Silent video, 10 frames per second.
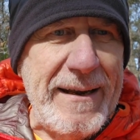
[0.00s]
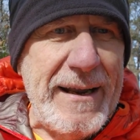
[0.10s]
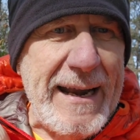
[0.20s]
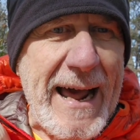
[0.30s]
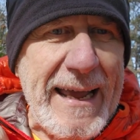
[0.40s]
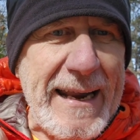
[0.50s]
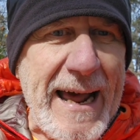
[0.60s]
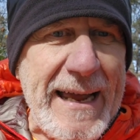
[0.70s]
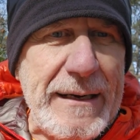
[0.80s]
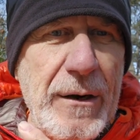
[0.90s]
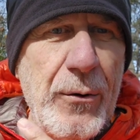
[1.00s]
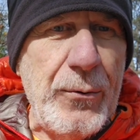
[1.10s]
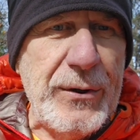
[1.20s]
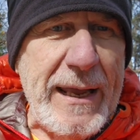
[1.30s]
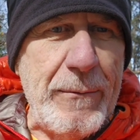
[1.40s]
that I can hike the
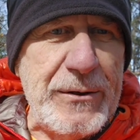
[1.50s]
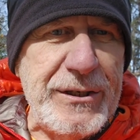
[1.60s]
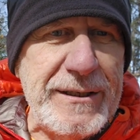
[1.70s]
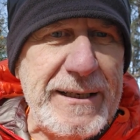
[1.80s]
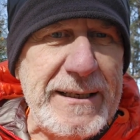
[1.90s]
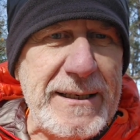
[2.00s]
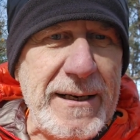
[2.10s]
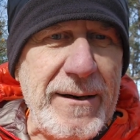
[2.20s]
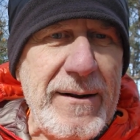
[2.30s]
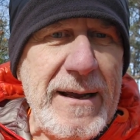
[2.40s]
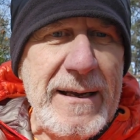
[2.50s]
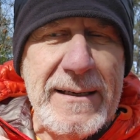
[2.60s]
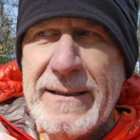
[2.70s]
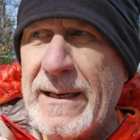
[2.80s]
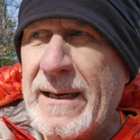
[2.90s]
whole thing with just this little
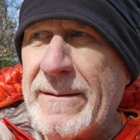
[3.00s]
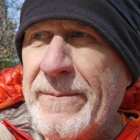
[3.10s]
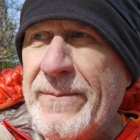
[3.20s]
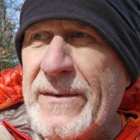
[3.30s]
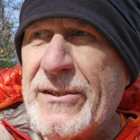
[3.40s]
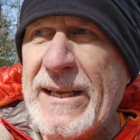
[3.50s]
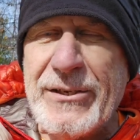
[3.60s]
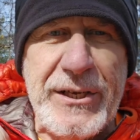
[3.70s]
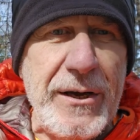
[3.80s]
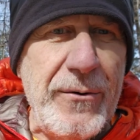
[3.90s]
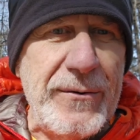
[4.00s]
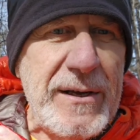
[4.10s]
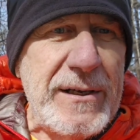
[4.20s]
Senchi on.